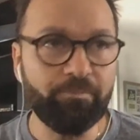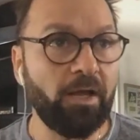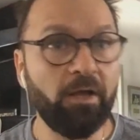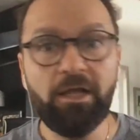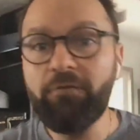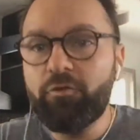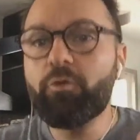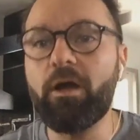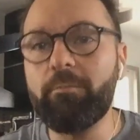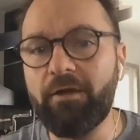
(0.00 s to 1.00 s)
If you
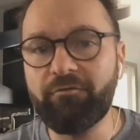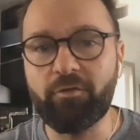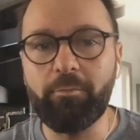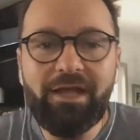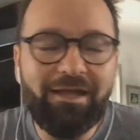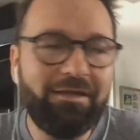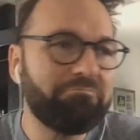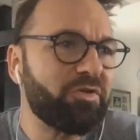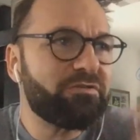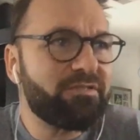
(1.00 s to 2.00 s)
come after me
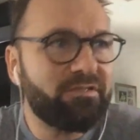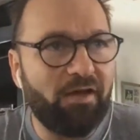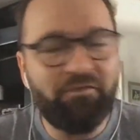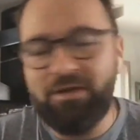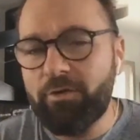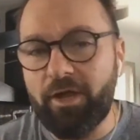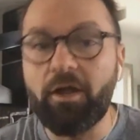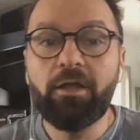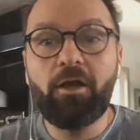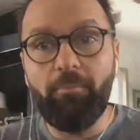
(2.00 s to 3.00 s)
with stuff, I don't care.
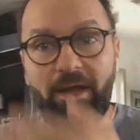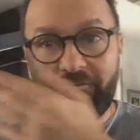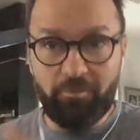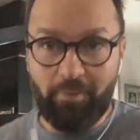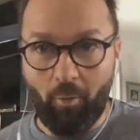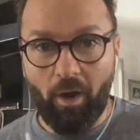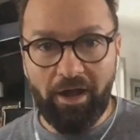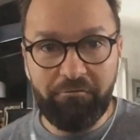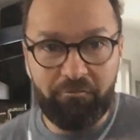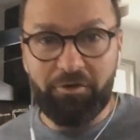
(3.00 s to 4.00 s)
Come after my
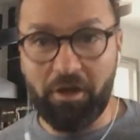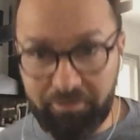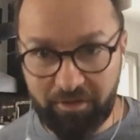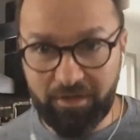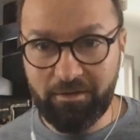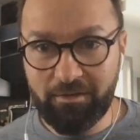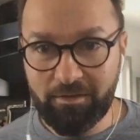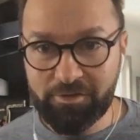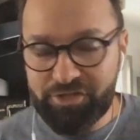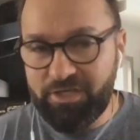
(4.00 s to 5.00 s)
wife for nothing,
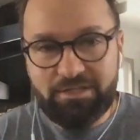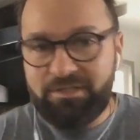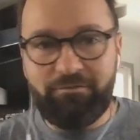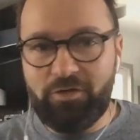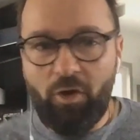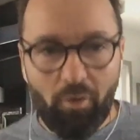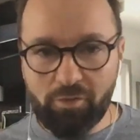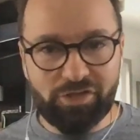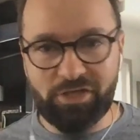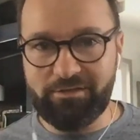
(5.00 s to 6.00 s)
she doesn't even know who
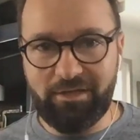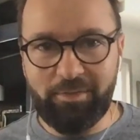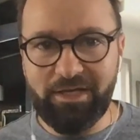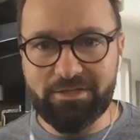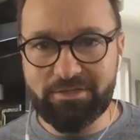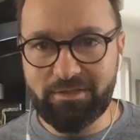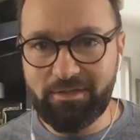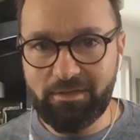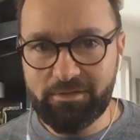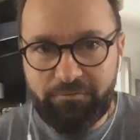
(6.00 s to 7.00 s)
Shaun Deeb is.
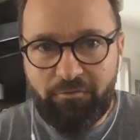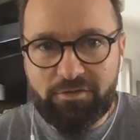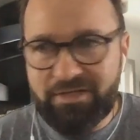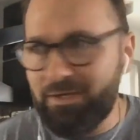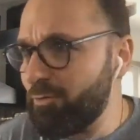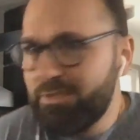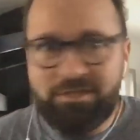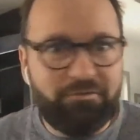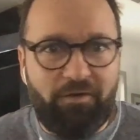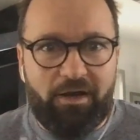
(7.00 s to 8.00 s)
She first said, "Who is this
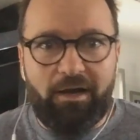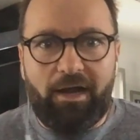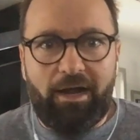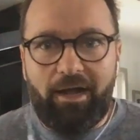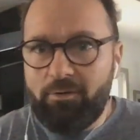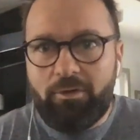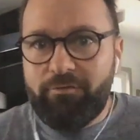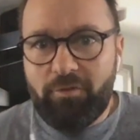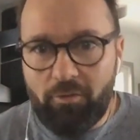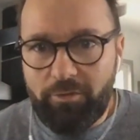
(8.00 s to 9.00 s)
fucking guy? I don't even
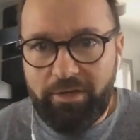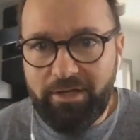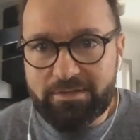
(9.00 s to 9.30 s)
know who he is."